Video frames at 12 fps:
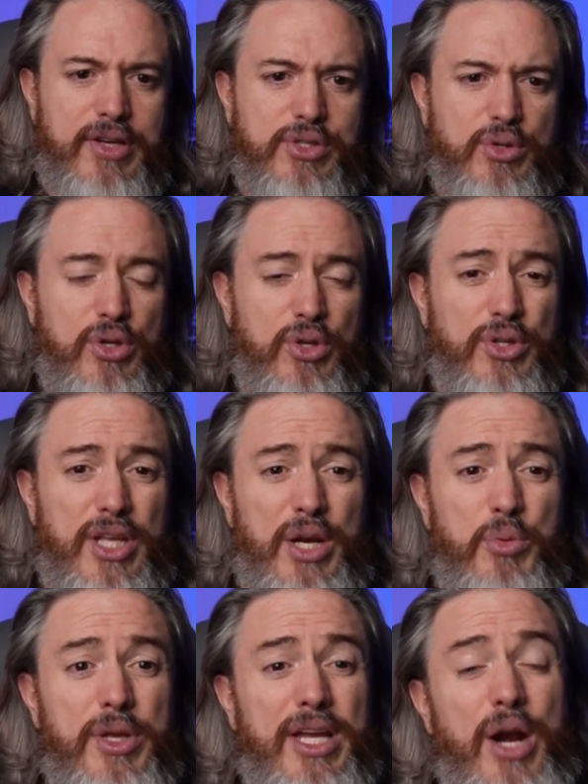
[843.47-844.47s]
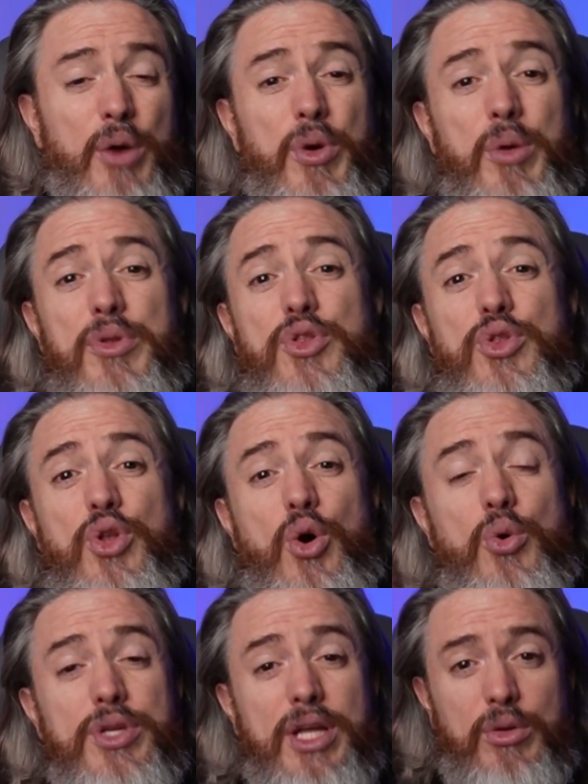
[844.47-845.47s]
You did it. We got away with no
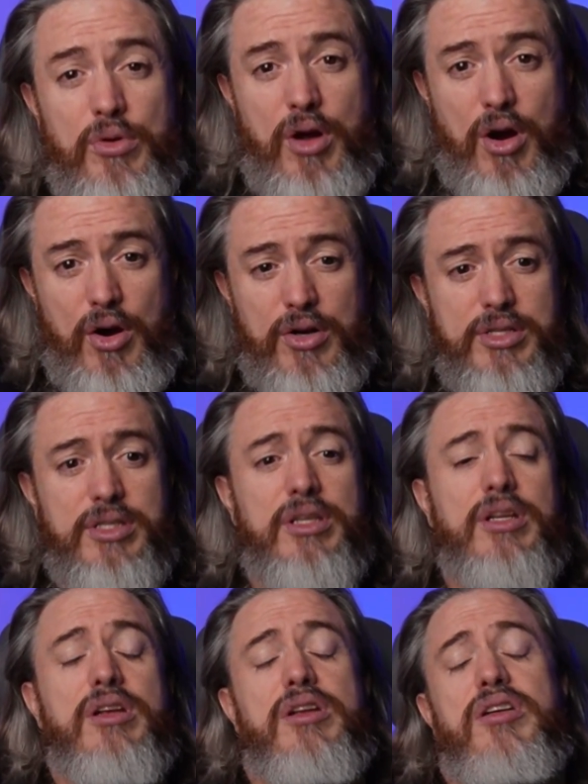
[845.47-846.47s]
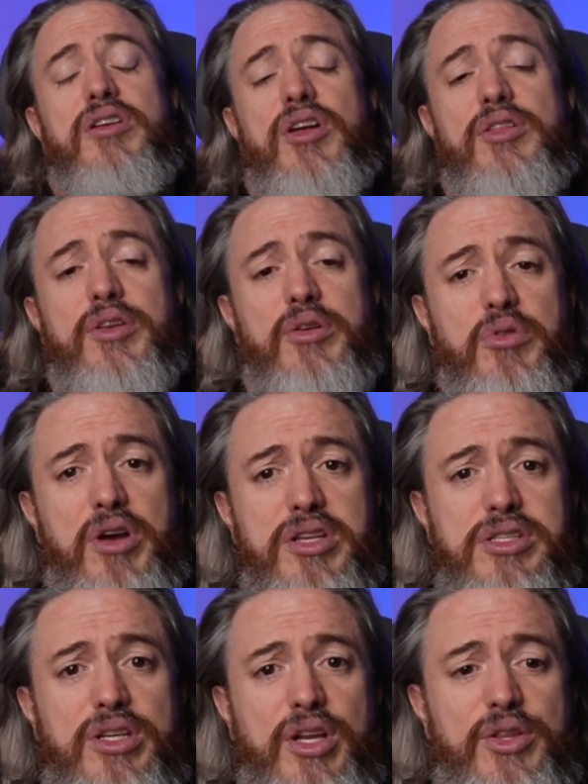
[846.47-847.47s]
yellow cards. Nothing crazy,
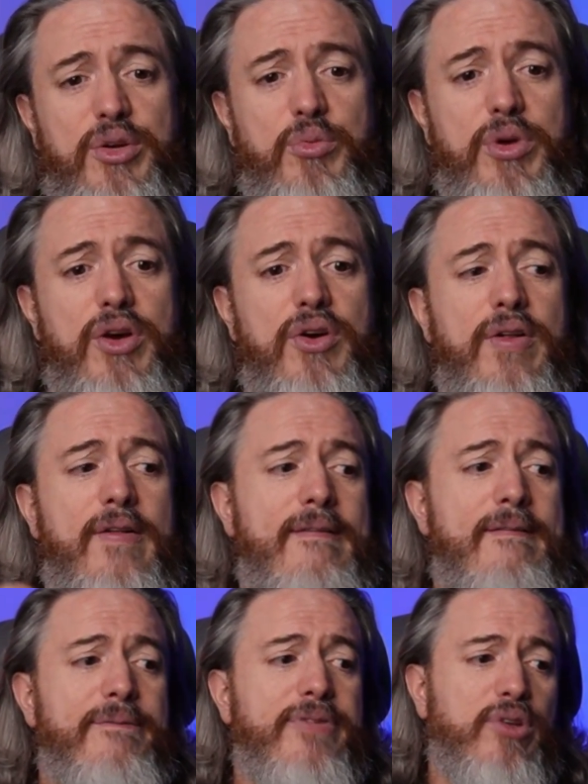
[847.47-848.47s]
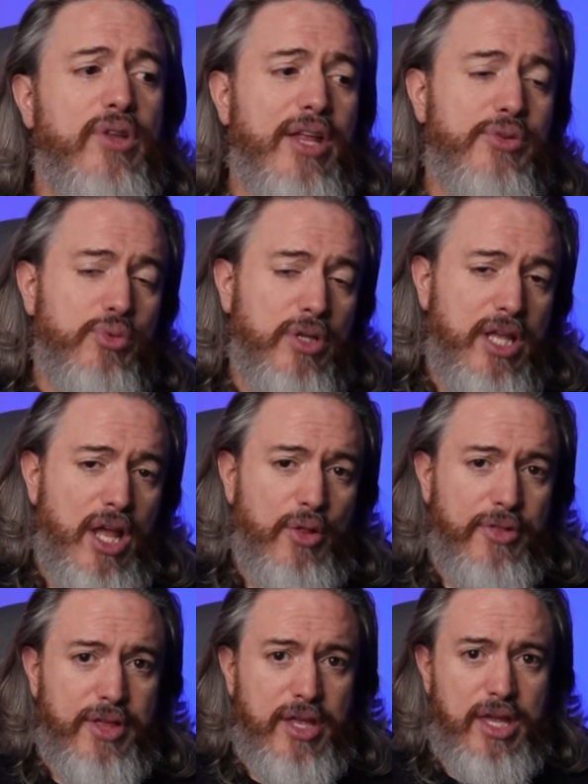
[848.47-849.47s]
nothing weird. So that's really
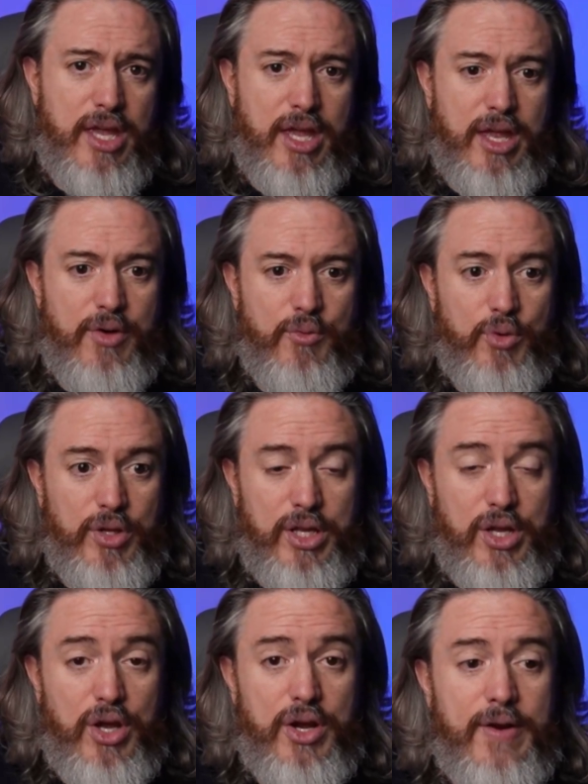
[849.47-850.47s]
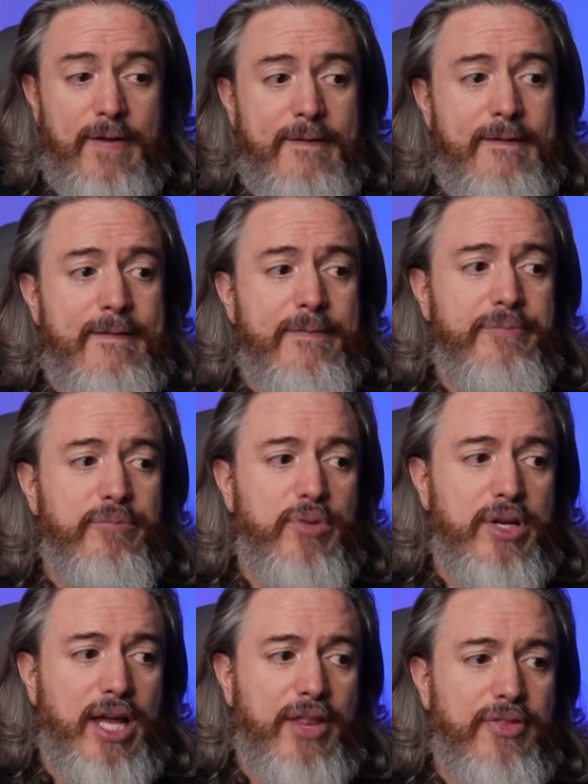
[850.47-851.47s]
healthy and really good. We
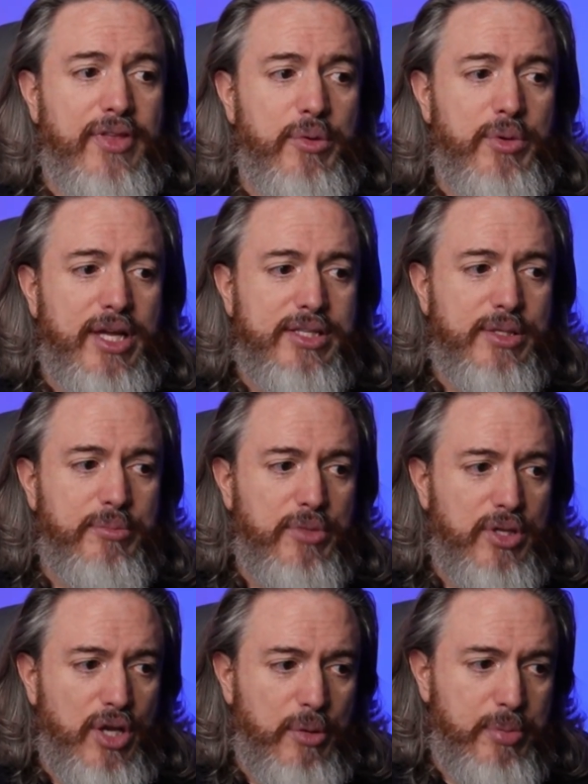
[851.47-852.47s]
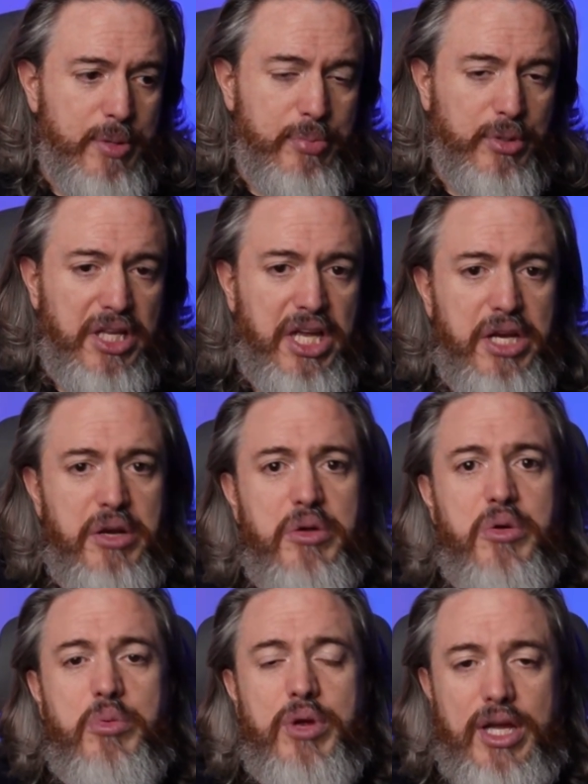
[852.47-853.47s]
got some of the young people in.
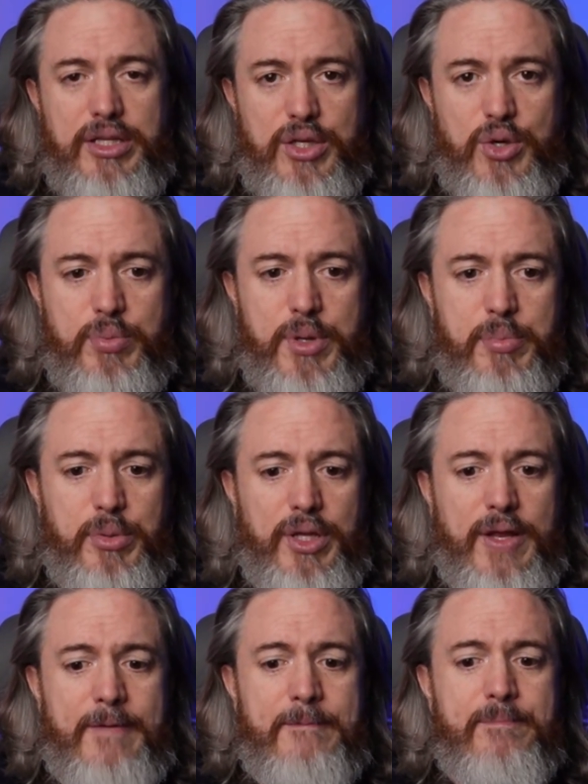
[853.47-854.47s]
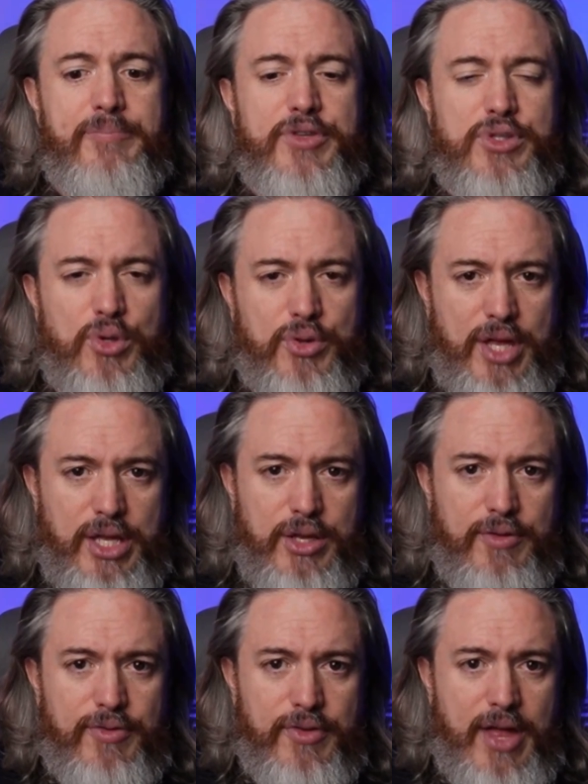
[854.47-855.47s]
We got the new people in. So thank you
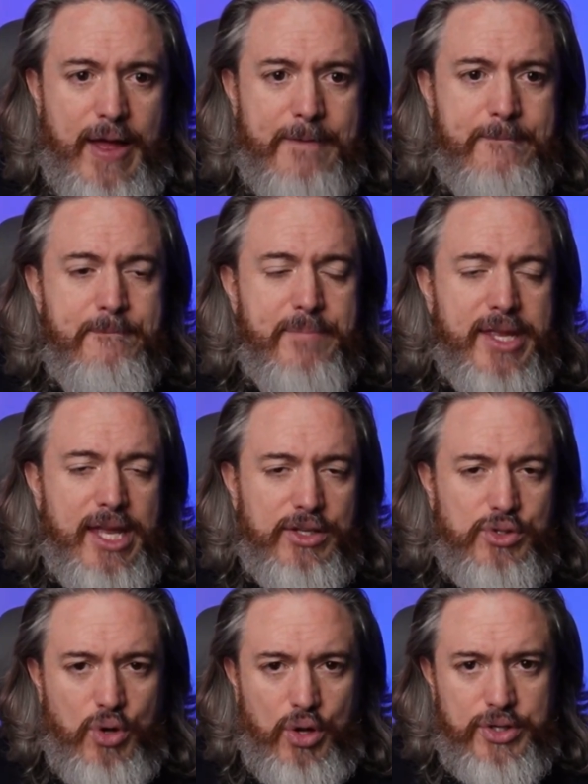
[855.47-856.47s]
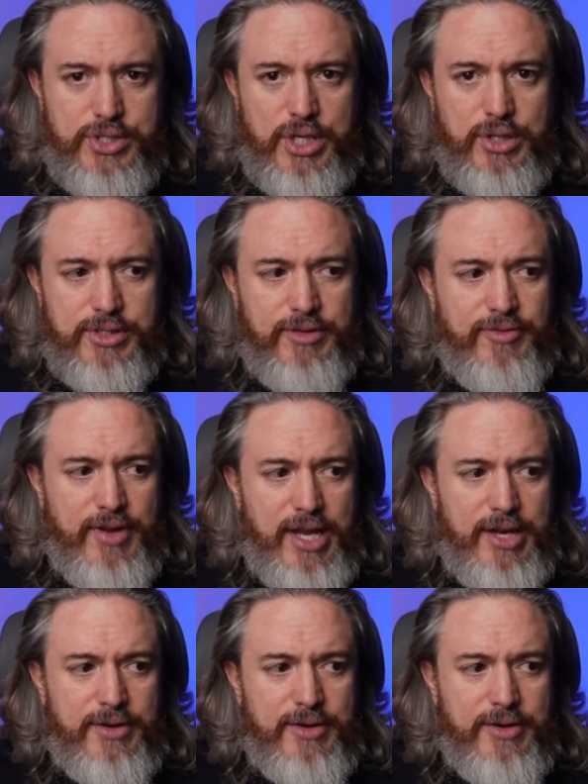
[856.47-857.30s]
for that. And to all the Chelsea fan,